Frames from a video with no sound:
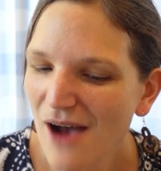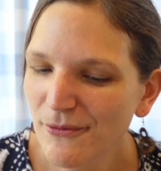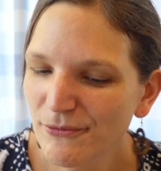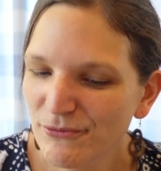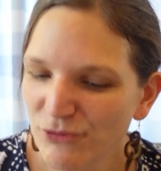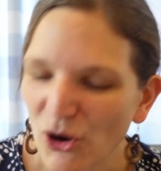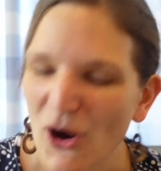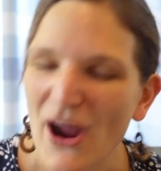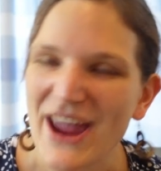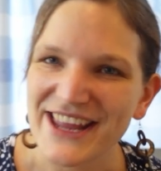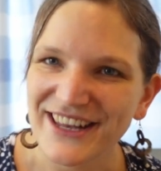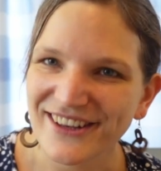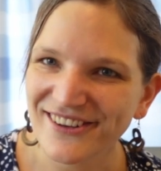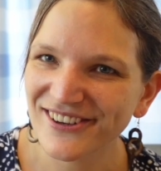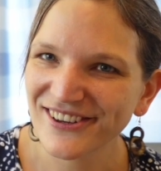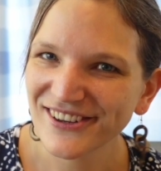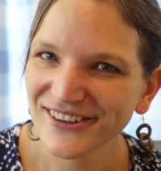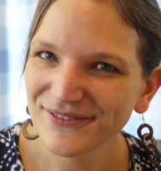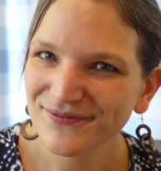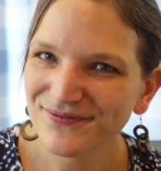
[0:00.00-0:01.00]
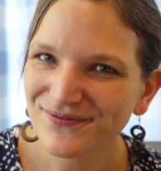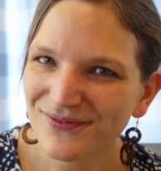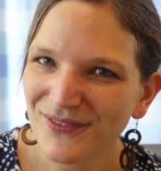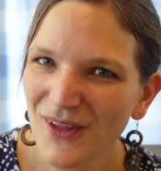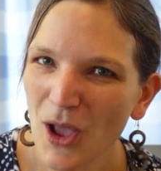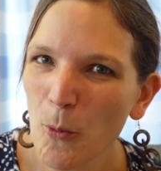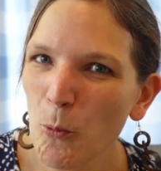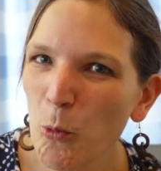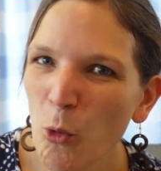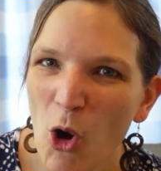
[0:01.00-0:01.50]
Right,
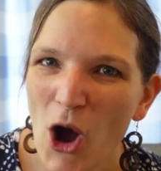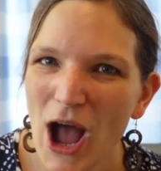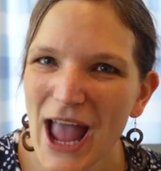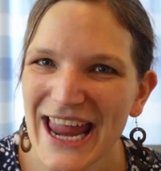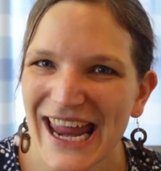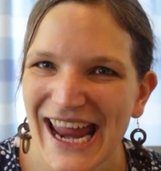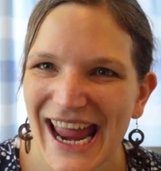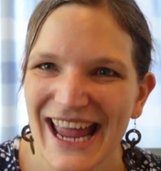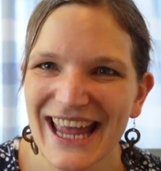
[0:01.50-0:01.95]
why